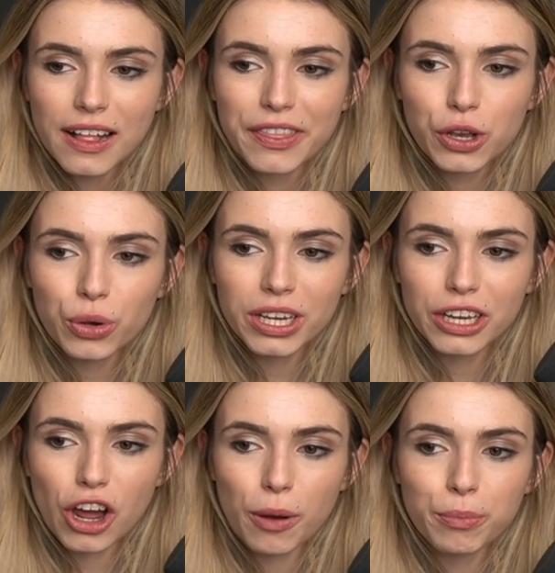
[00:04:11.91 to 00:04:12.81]
the queen
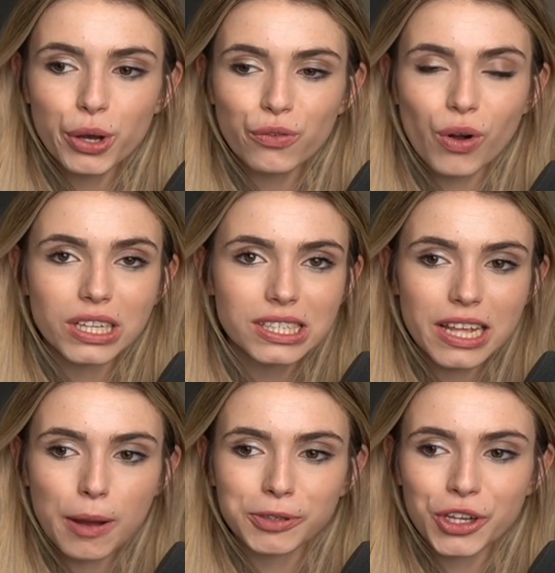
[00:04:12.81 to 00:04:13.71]
cannot move one
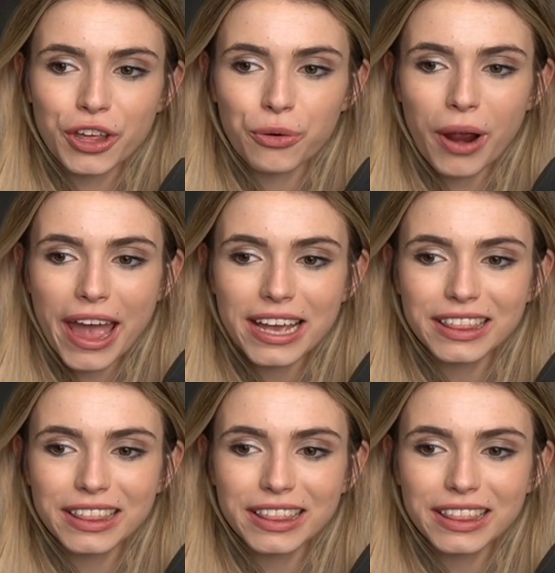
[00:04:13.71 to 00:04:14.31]
step to the right.